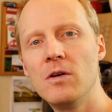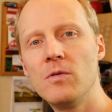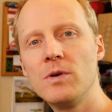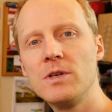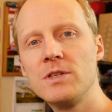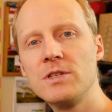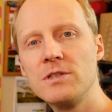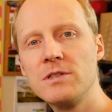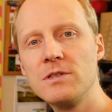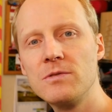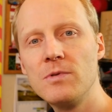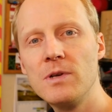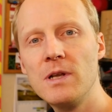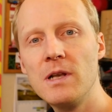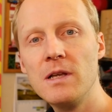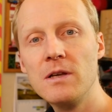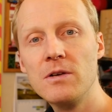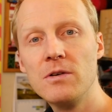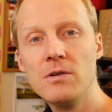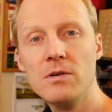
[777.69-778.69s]
which is a
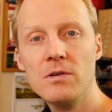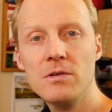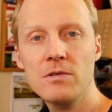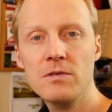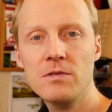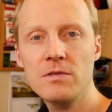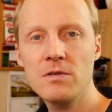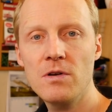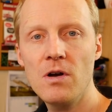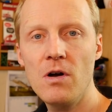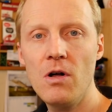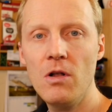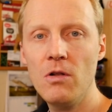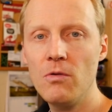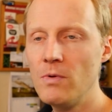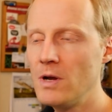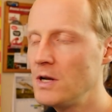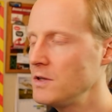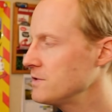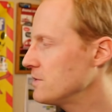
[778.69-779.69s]
really good all
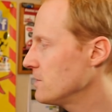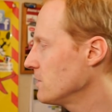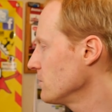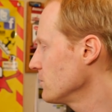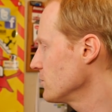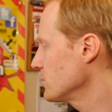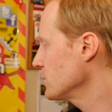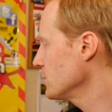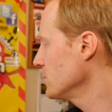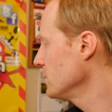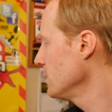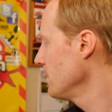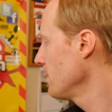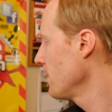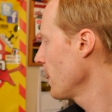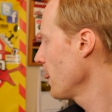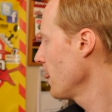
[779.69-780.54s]
around solution.